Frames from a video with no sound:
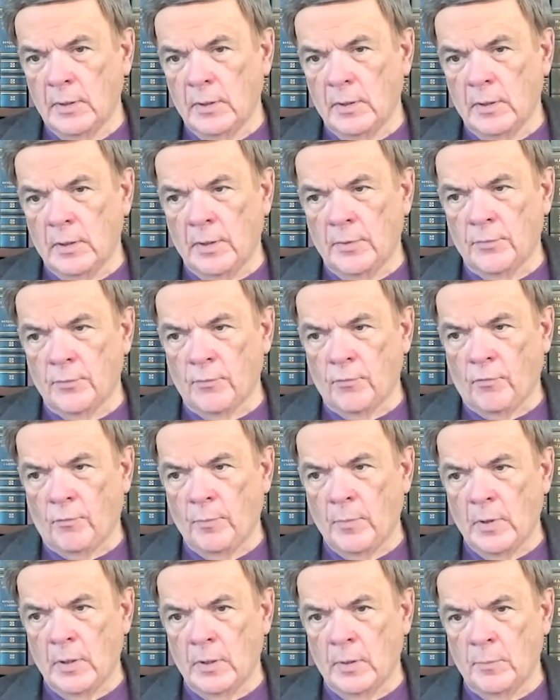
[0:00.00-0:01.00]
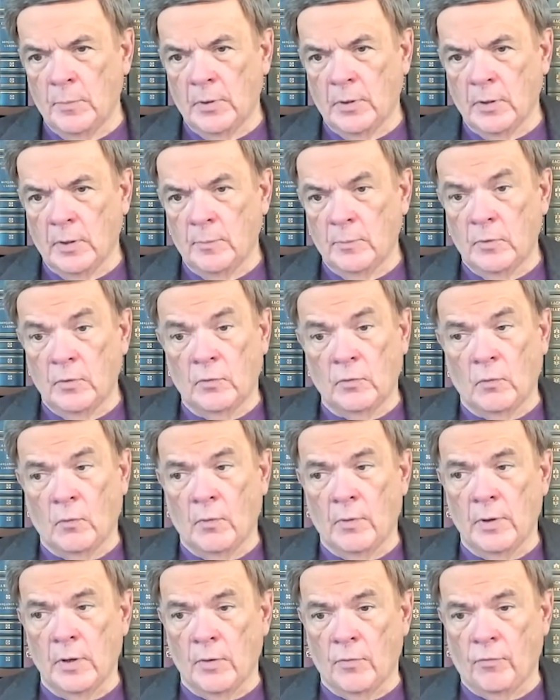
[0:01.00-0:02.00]
Others may become
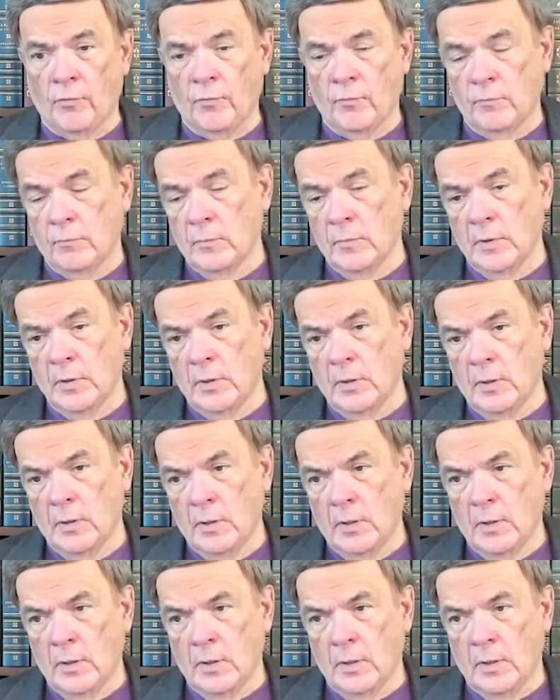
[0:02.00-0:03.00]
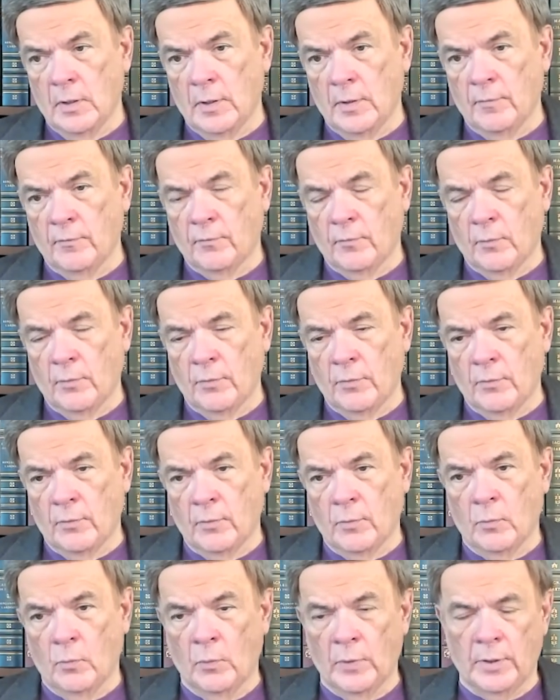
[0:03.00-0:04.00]
notorious for their
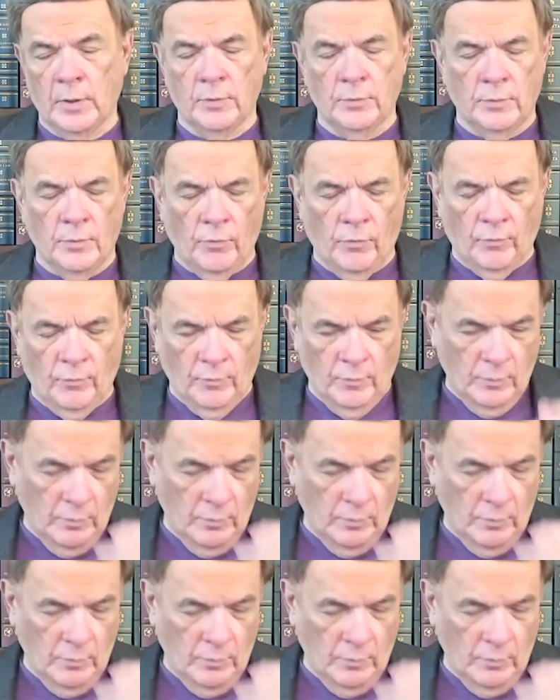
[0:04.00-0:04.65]
wickedness.